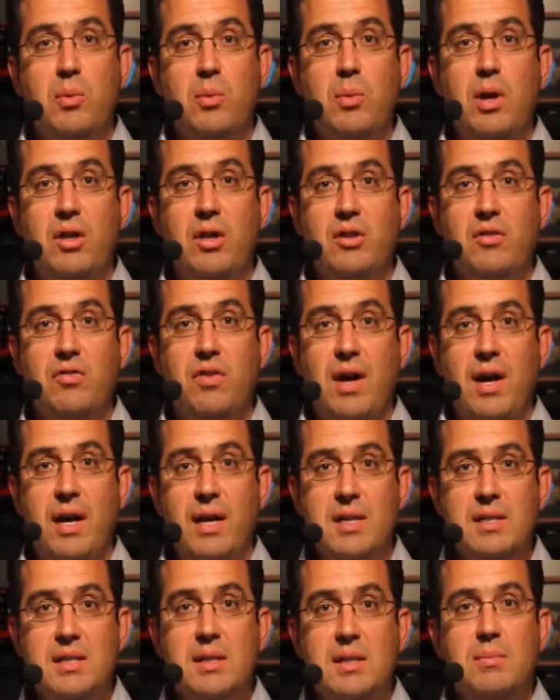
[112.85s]
well
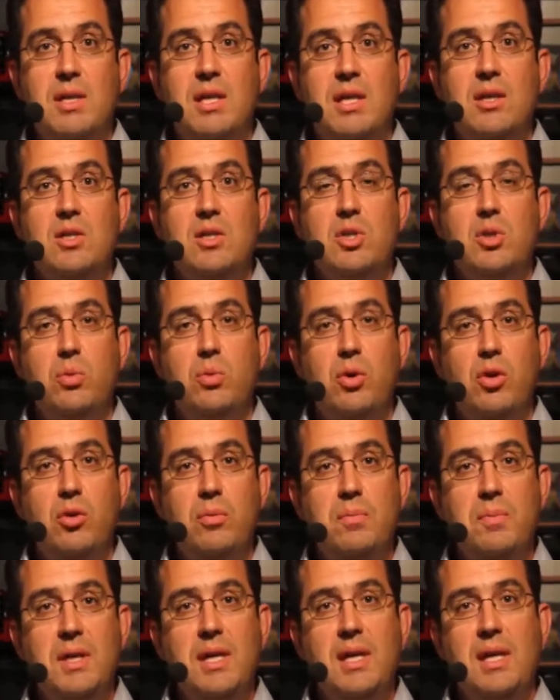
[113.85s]
advised because you will
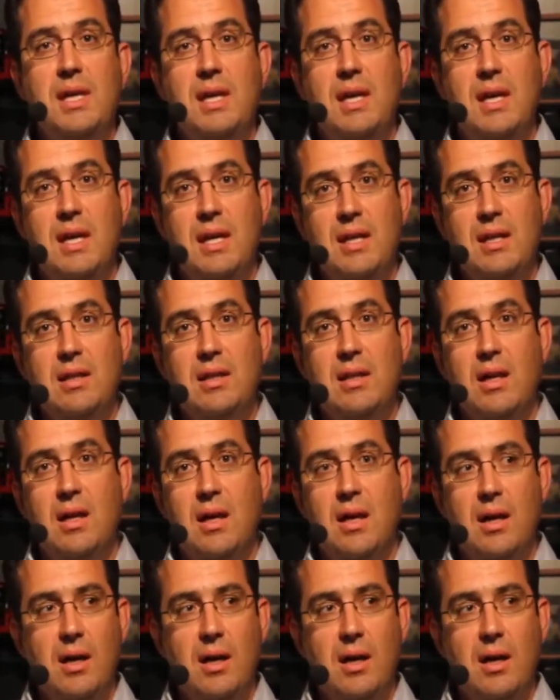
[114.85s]
be in